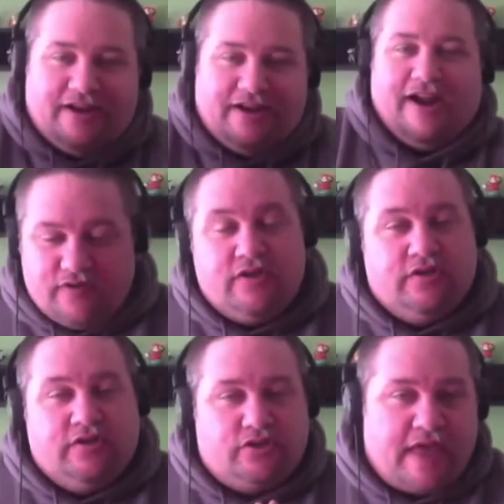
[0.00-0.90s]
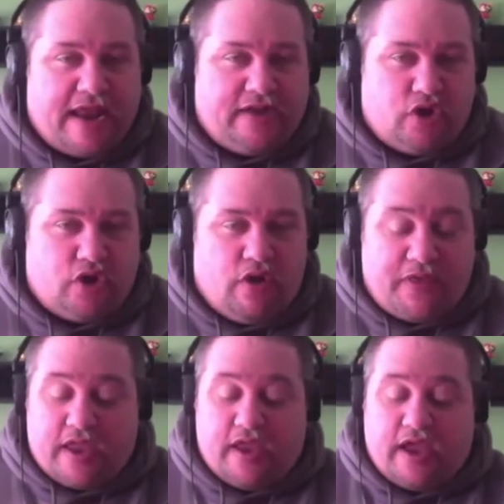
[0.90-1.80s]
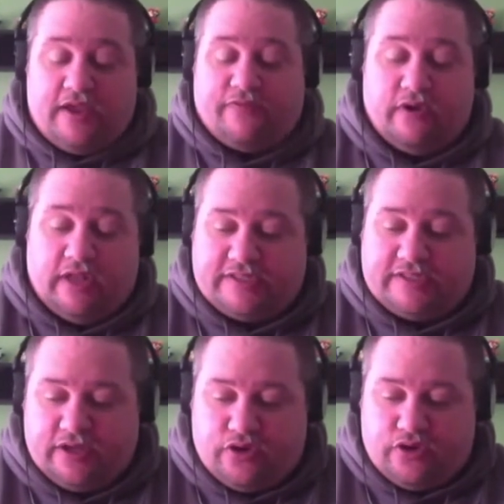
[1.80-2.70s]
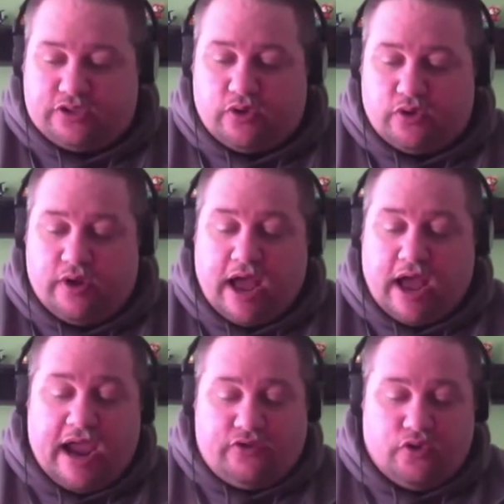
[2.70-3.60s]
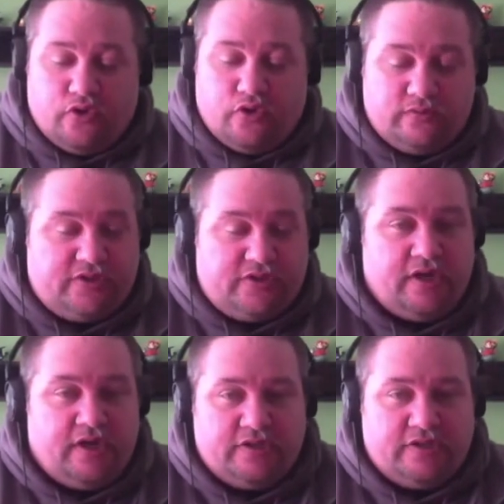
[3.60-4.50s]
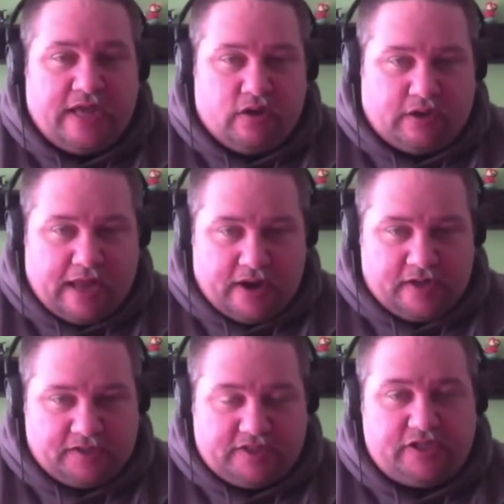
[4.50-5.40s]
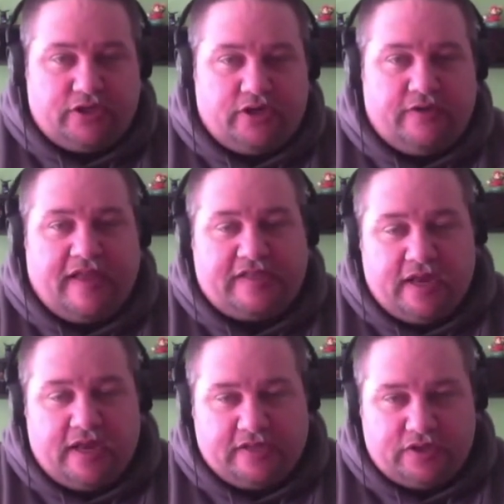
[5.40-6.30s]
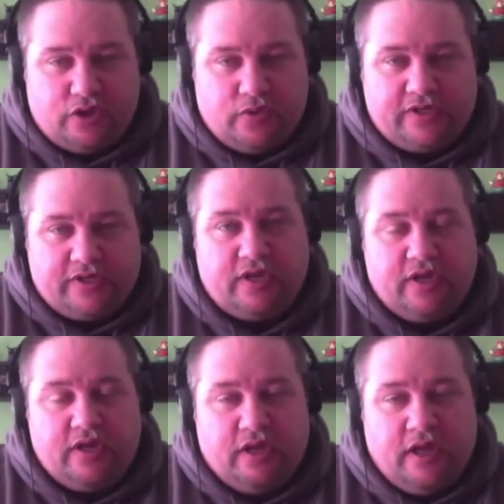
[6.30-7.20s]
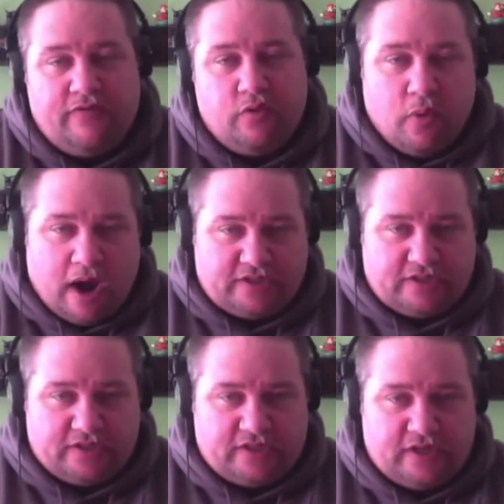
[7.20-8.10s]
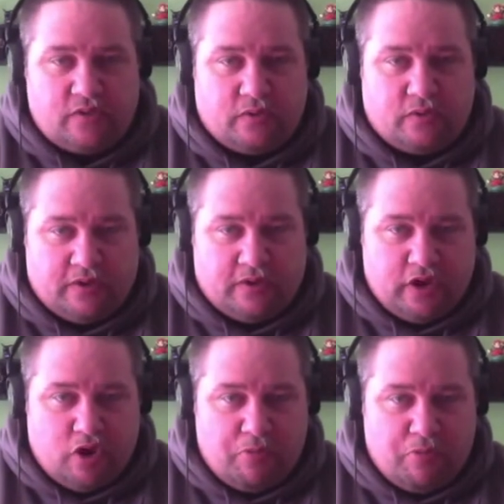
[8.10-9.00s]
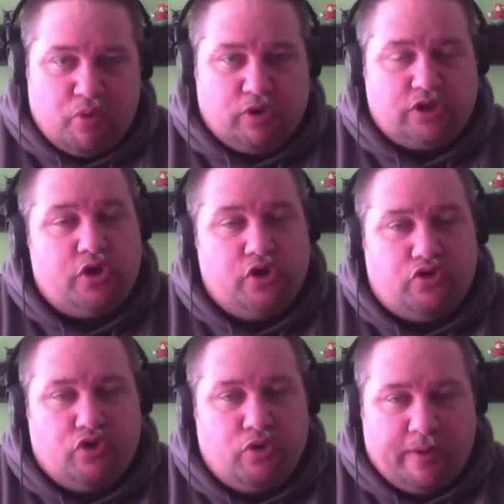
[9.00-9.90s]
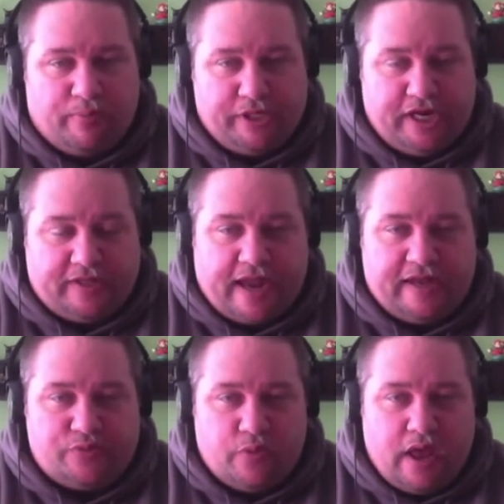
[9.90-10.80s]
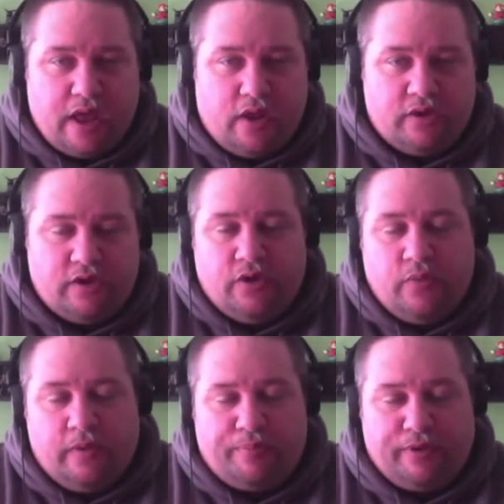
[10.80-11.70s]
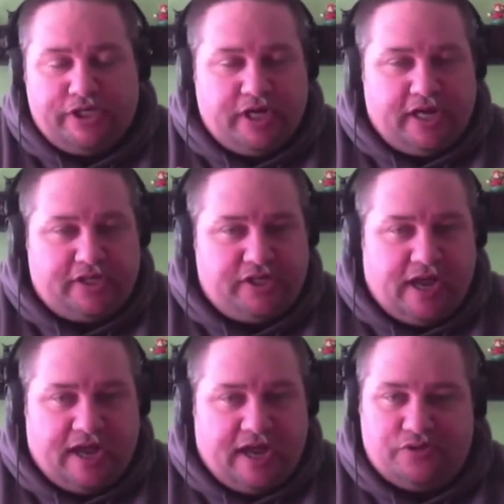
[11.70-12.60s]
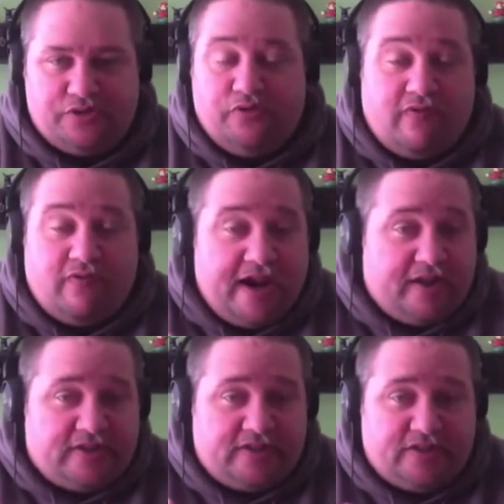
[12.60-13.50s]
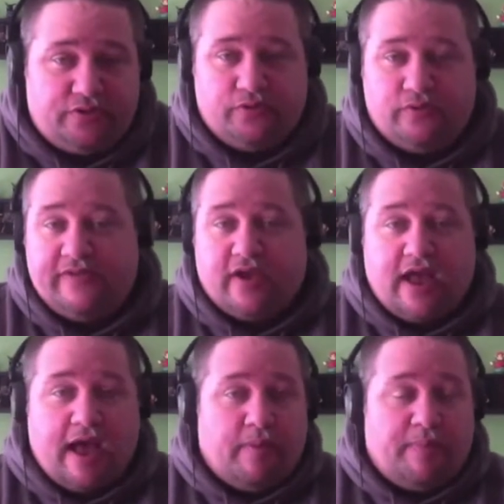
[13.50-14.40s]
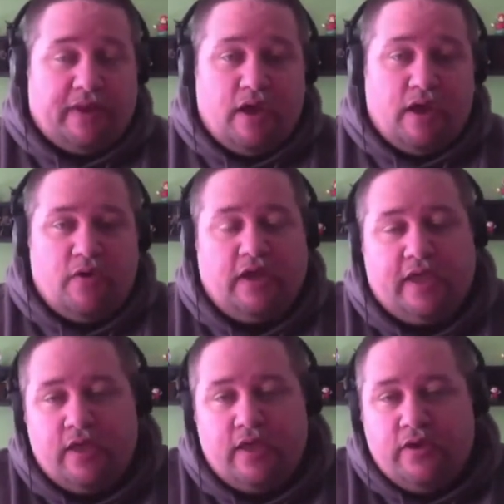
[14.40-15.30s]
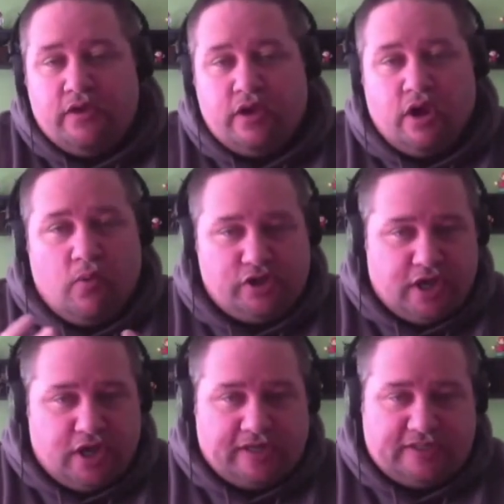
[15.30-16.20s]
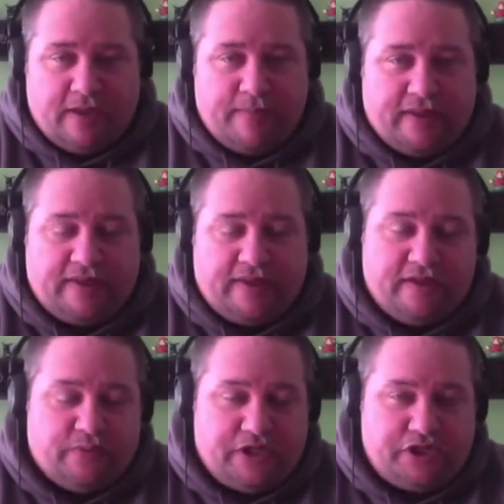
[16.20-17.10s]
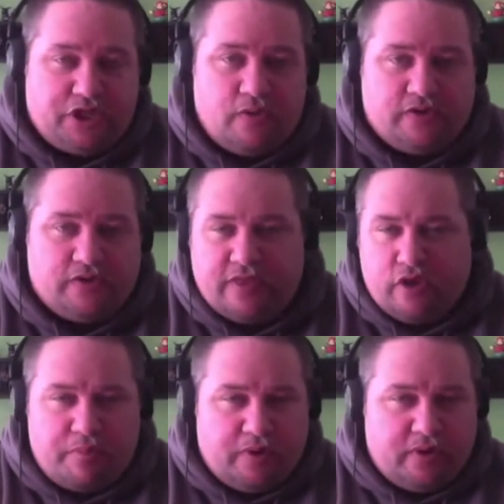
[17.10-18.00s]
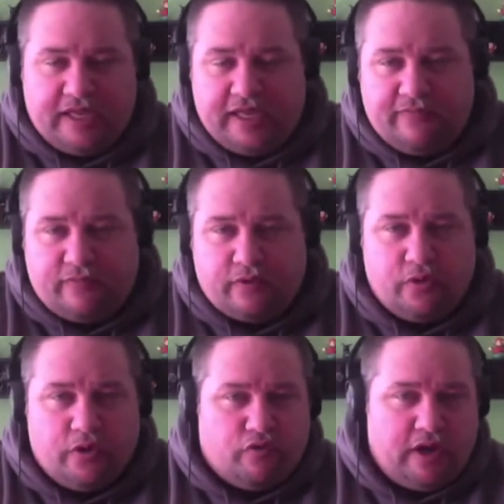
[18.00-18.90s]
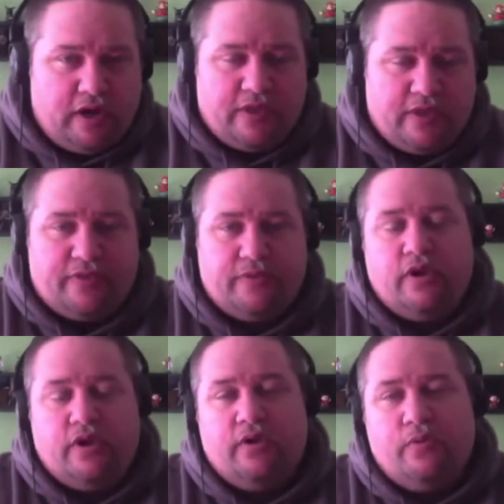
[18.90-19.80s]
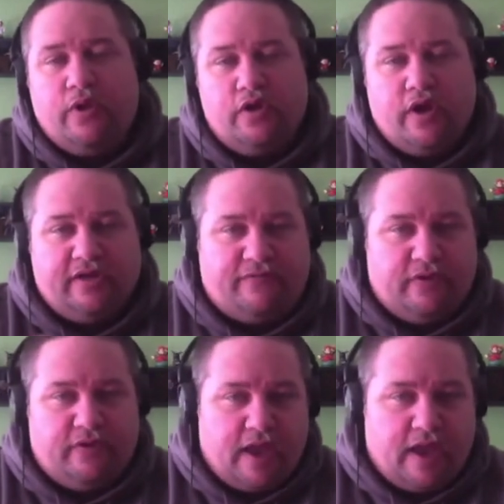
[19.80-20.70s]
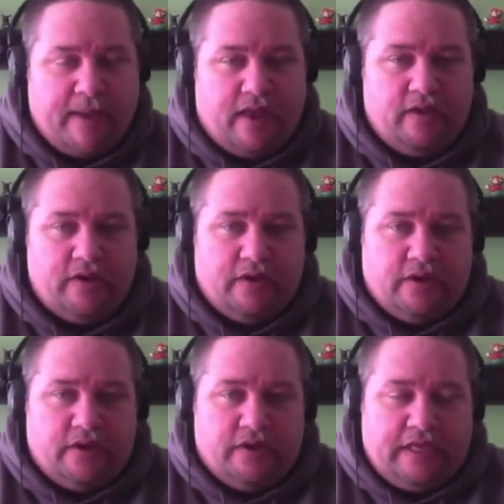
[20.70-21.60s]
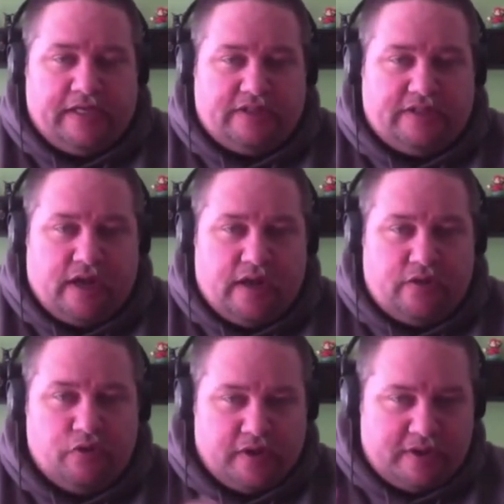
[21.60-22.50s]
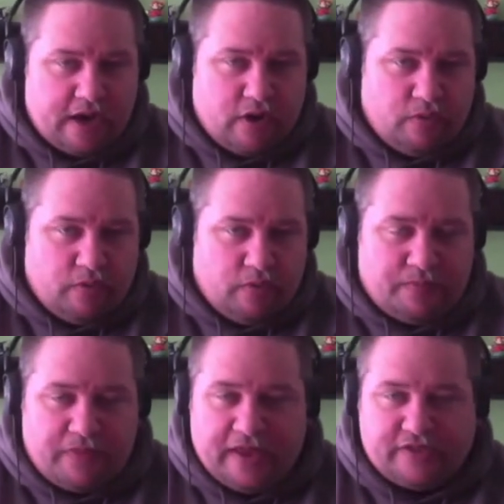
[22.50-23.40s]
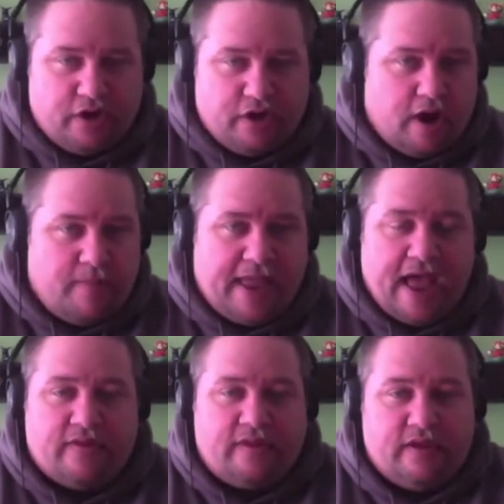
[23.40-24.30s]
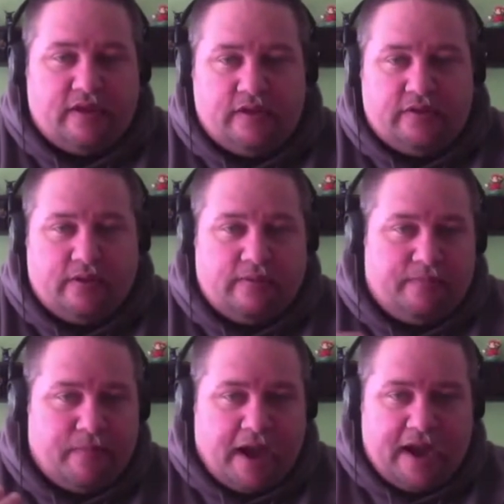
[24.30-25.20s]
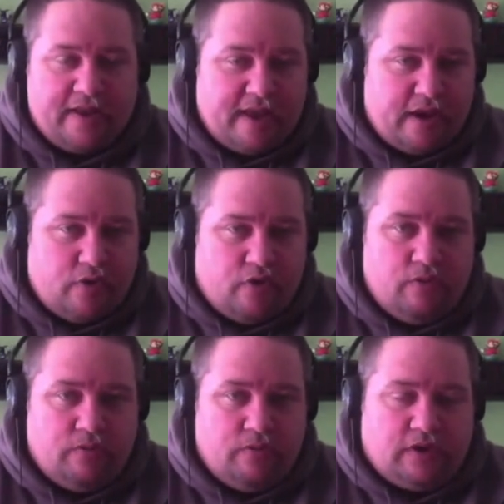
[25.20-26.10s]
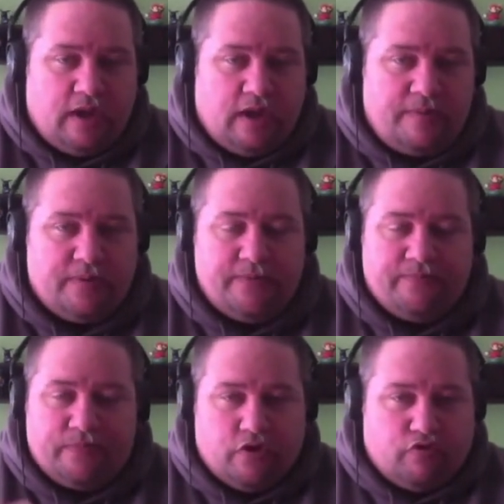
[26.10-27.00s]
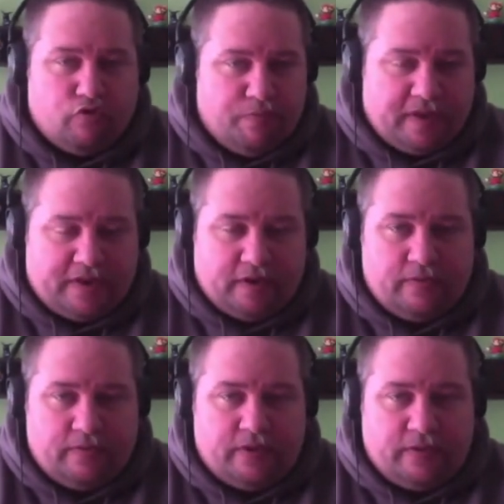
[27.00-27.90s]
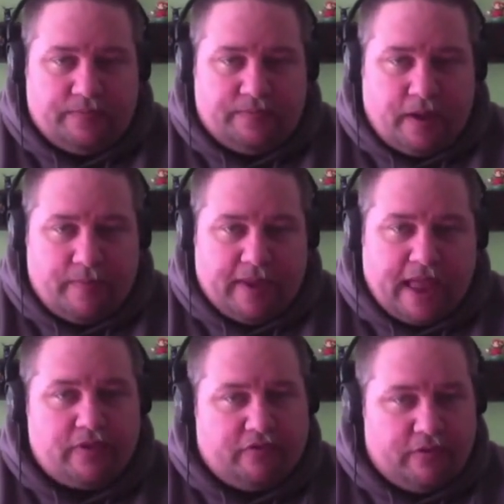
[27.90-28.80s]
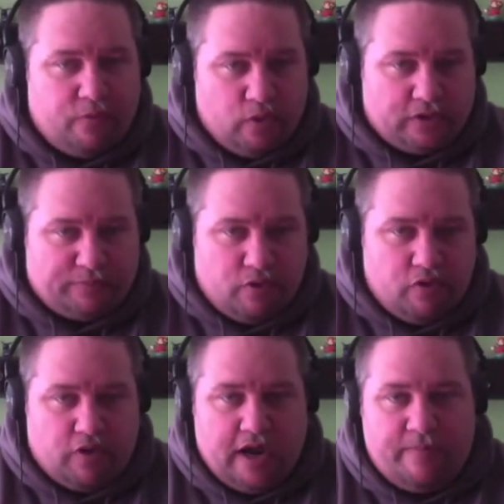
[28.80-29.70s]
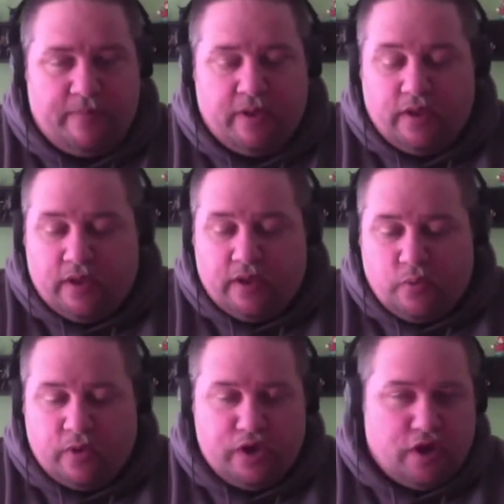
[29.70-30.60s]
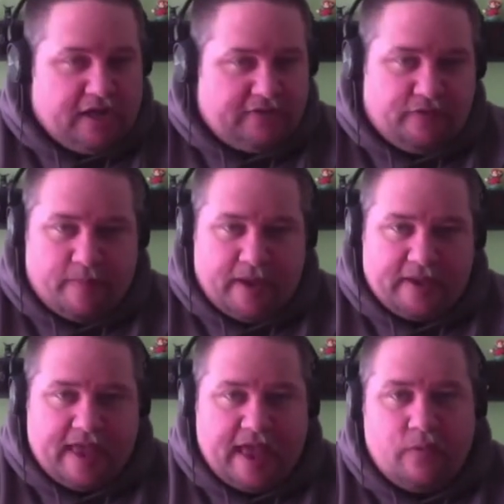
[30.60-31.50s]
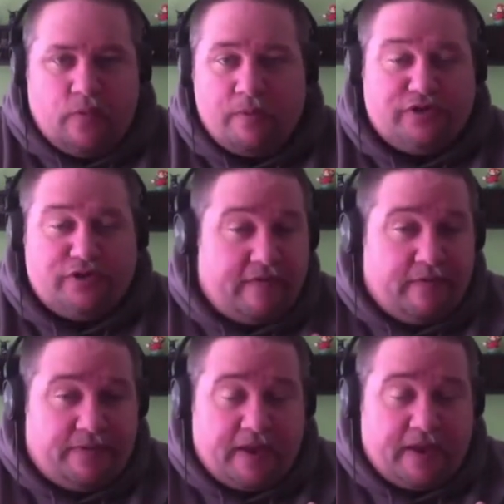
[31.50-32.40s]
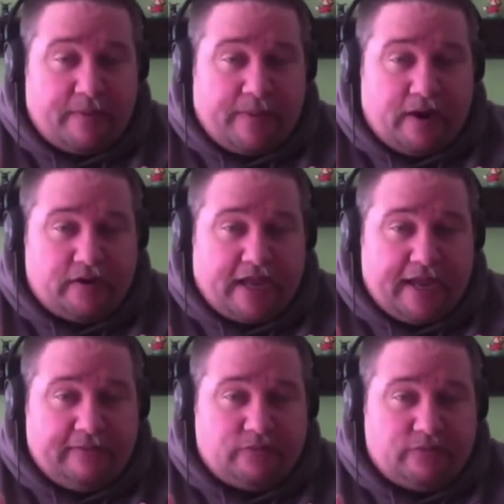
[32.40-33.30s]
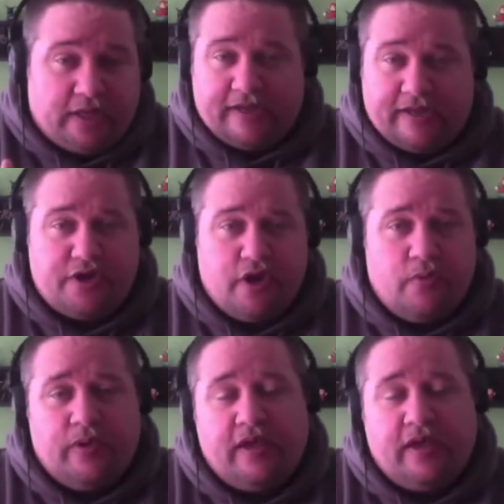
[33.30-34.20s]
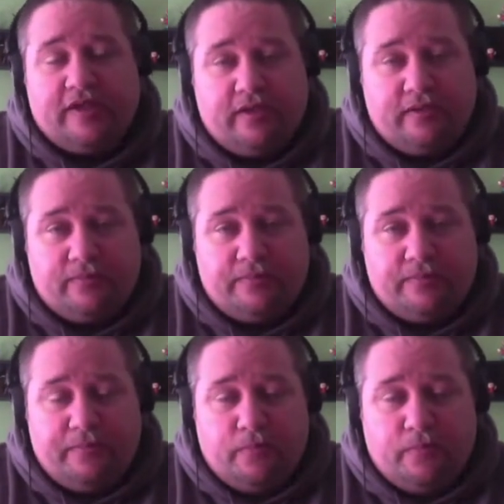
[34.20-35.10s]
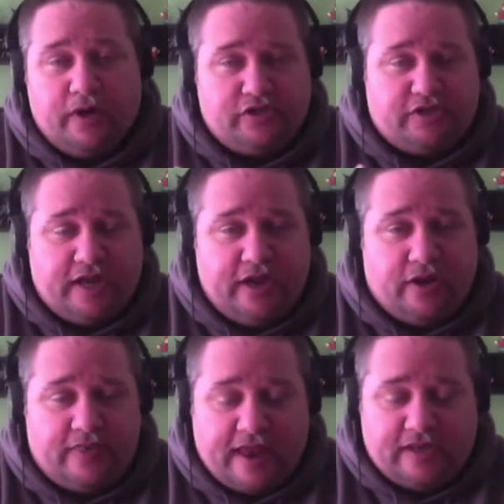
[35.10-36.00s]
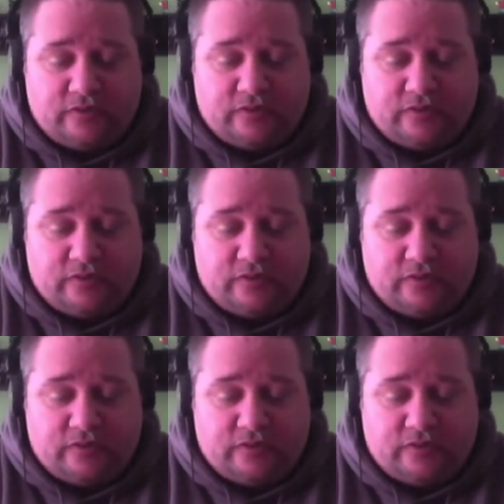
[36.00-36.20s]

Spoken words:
All right. So that is all. Thank you guys for listening to us on iTunes, SoundCloud, and Stitcher, if that's how you listen to us. If you watched us on this video portion on YouTube, we appreciate that as well. We would appreciate you guys to rate us, to leave a comment below, like, what did you guys think about this week's show? Is there anything you believe or you agree with? What are you guys feeling about these new Nintendo things that are coming out, the MyNintendo Club, the group that they're coming out with, the rewards program? What do you guys feel about that? What was your favorite thing about Paris Games Week? Let us know. We're interested in hearing that as well.